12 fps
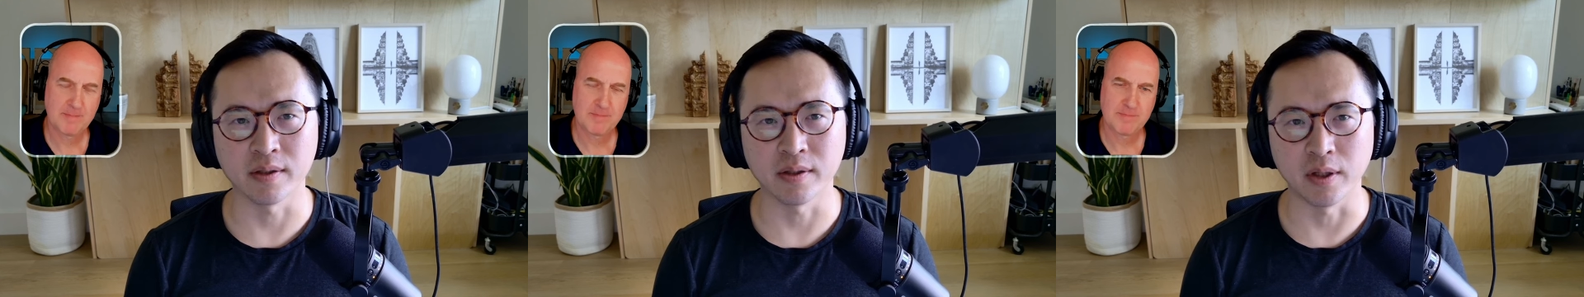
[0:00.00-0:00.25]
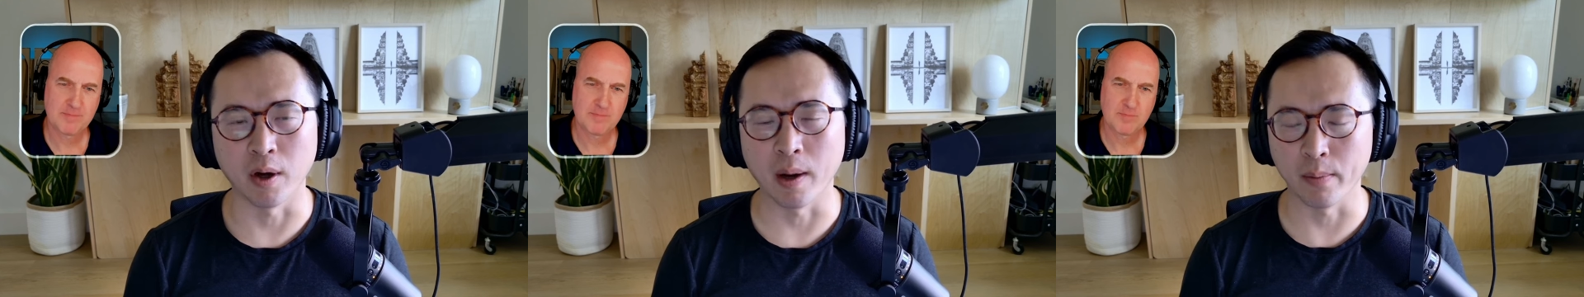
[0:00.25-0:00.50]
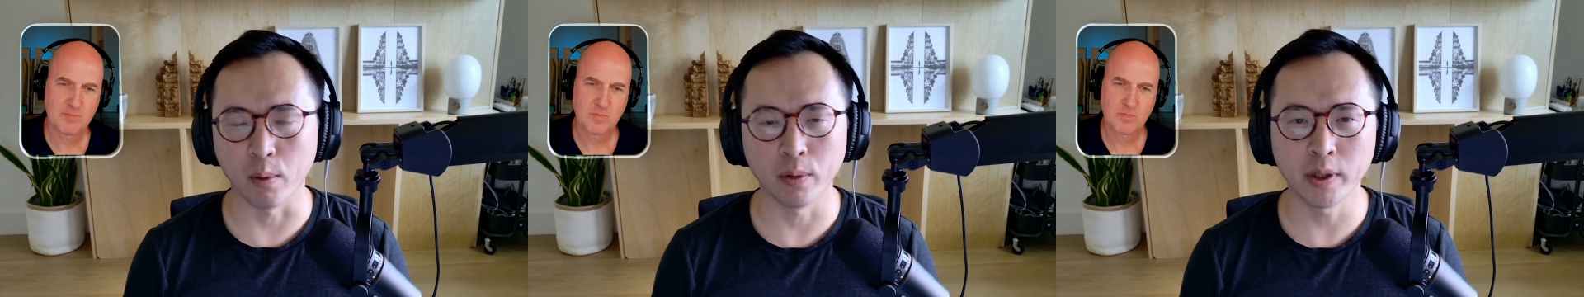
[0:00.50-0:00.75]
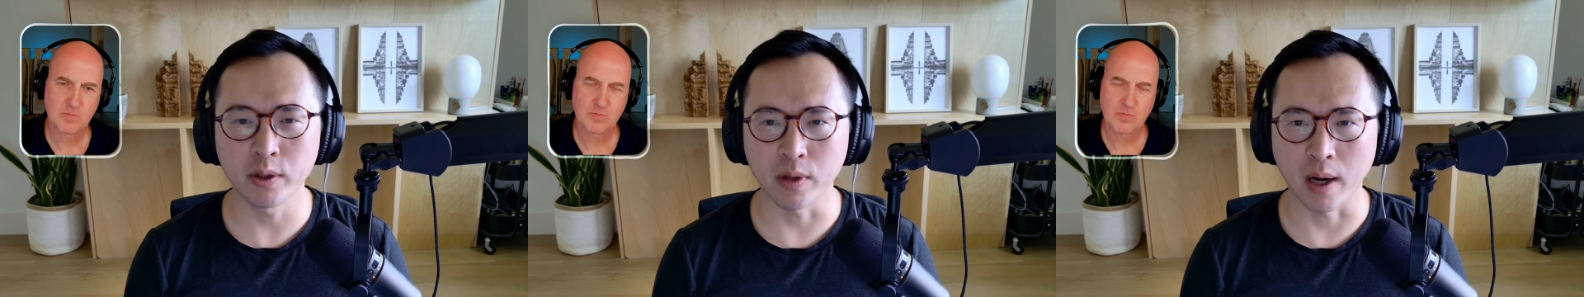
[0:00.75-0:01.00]
Speaker 1: you know, I'm
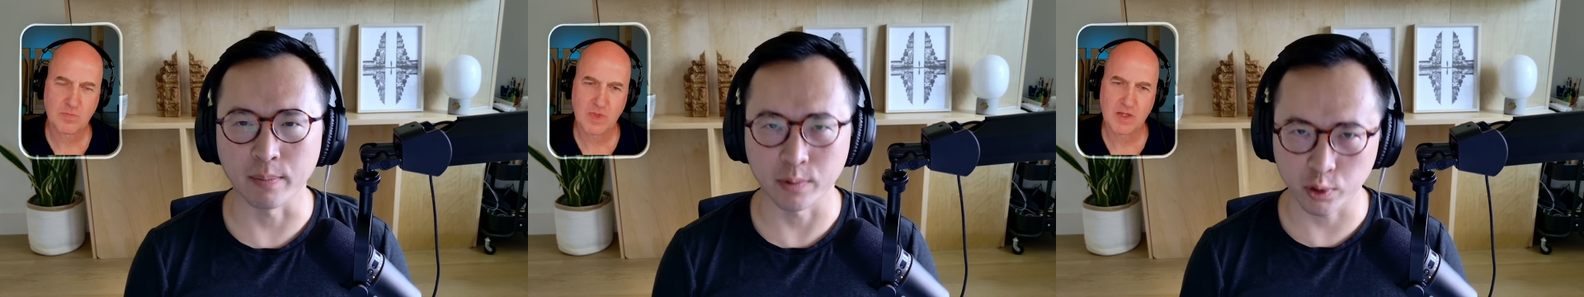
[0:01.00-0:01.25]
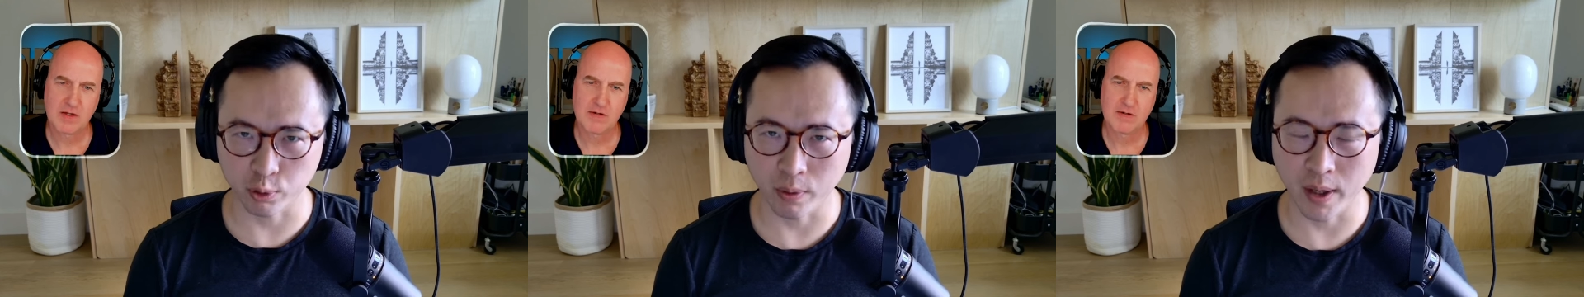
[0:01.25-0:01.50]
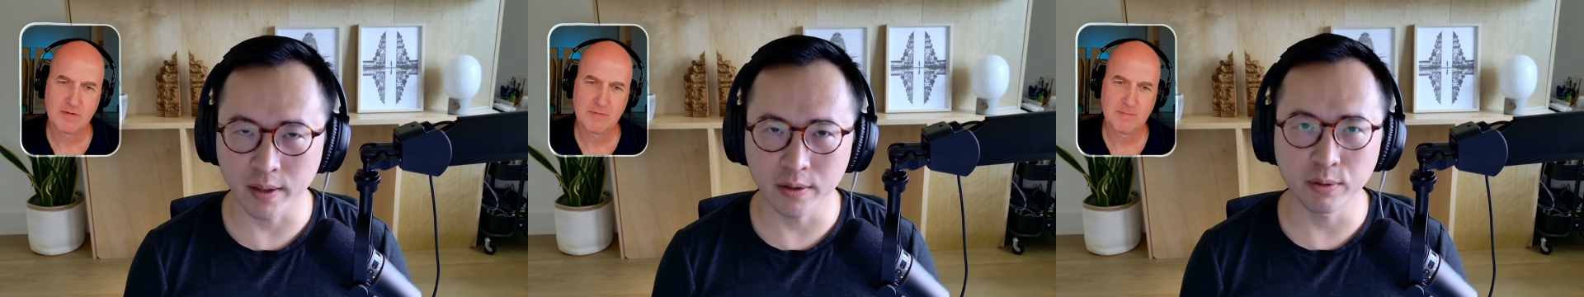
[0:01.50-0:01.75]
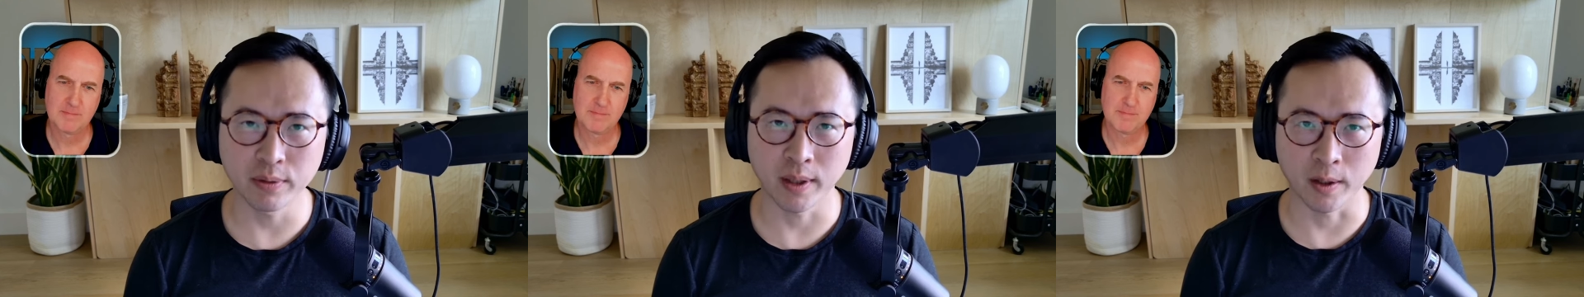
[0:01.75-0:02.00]
only, I'm trying
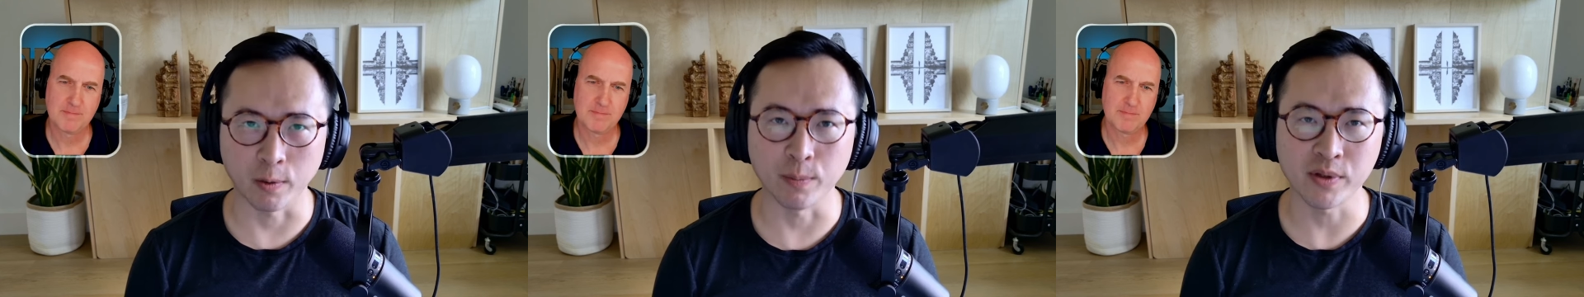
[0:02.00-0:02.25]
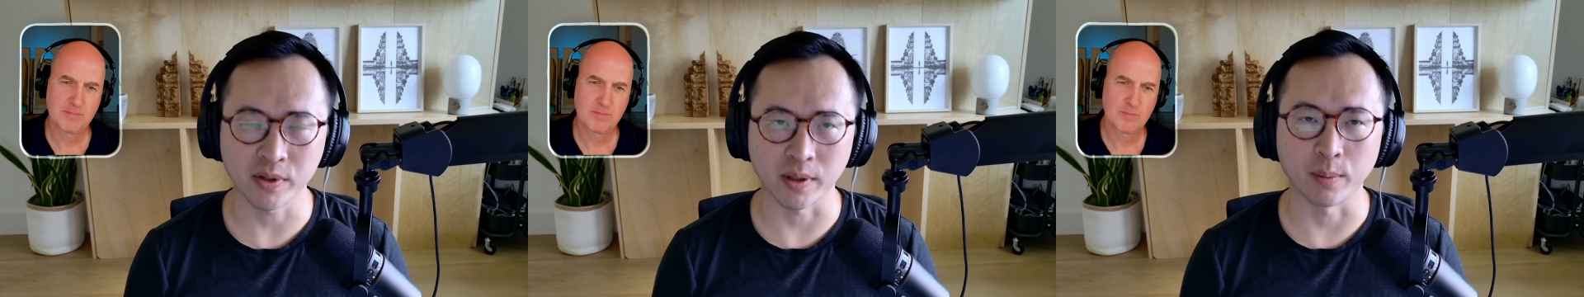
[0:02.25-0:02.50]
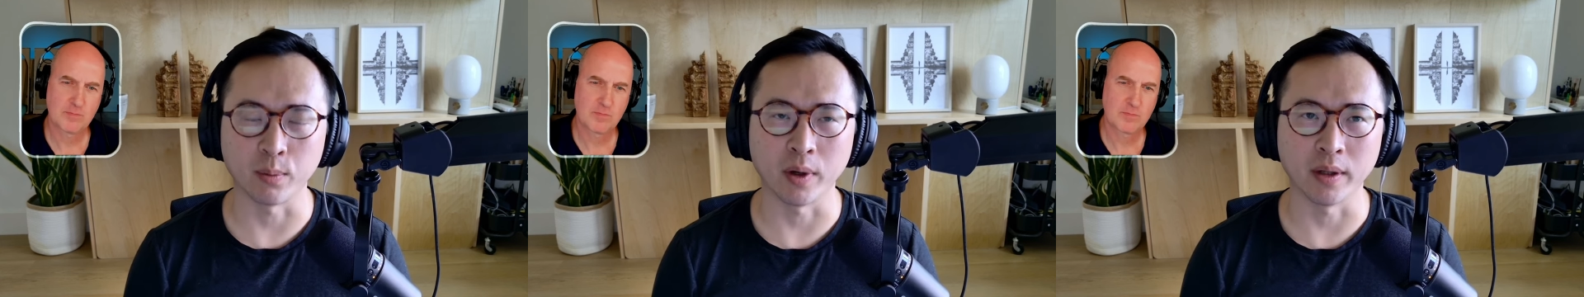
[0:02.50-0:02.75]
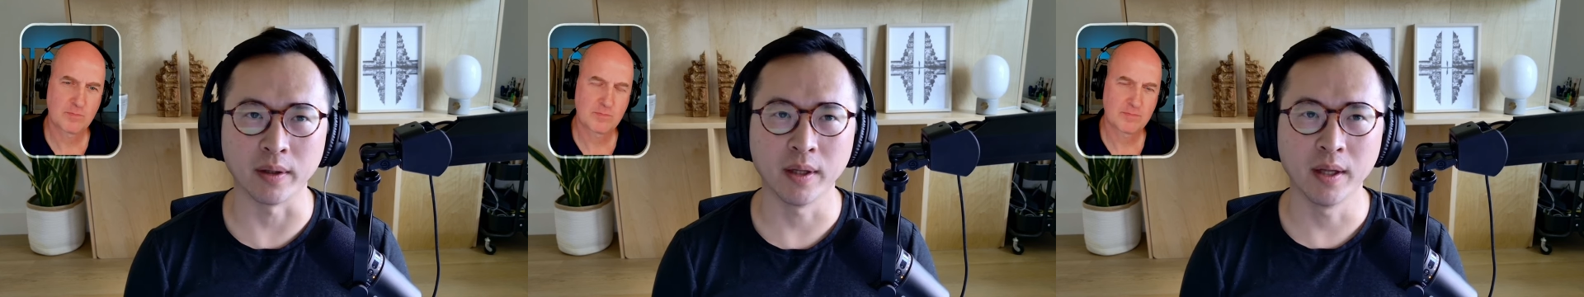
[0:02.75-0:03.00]
to help
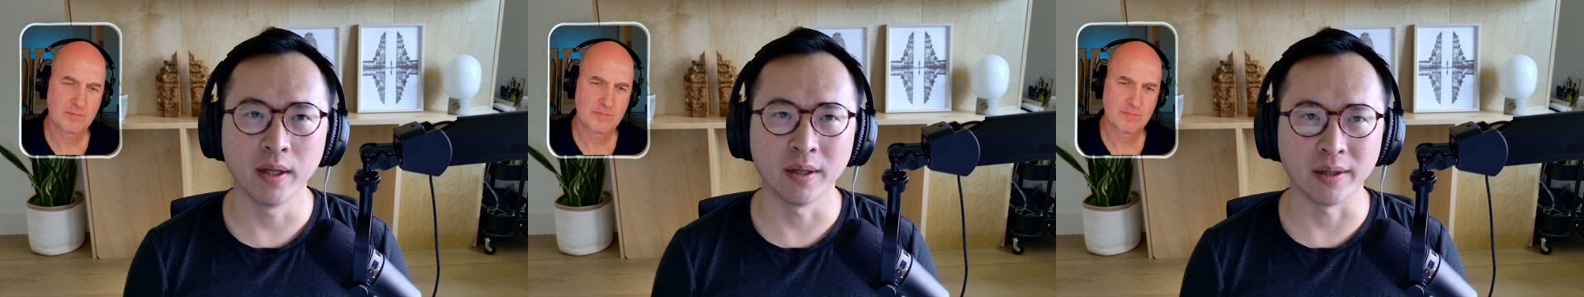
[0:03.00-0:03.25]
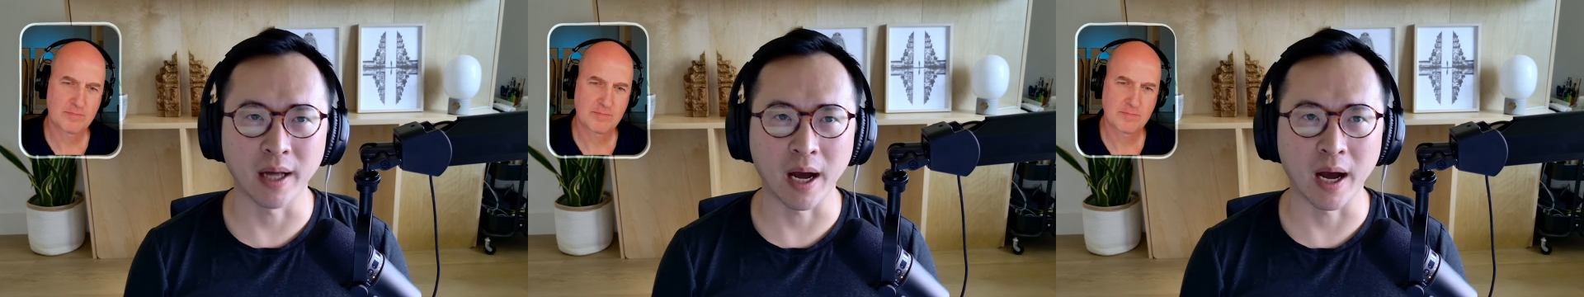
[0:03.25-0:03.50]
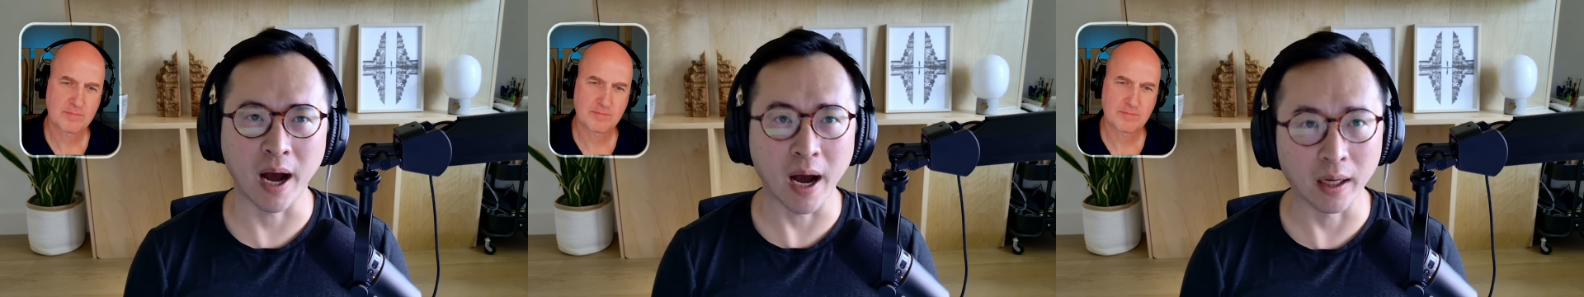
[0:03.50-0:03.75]
someone that I